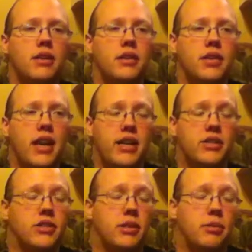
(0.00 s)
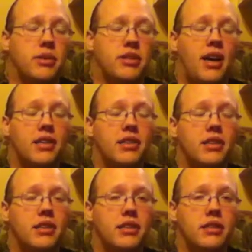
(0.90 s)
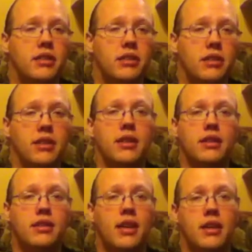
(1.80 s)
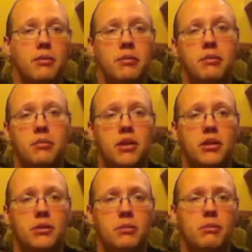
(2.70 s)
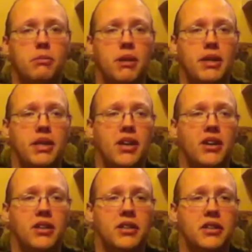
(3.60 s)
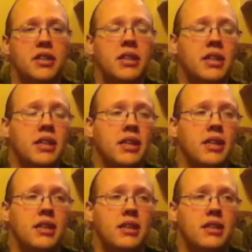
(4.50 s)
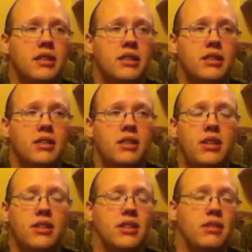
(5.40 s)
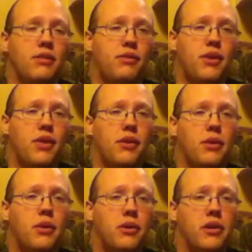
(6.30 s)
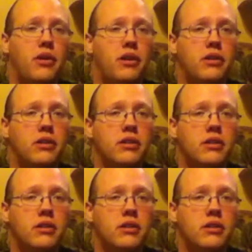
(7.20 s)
The actress that plays Asuna, the second, main character, doesn't fit the role at all.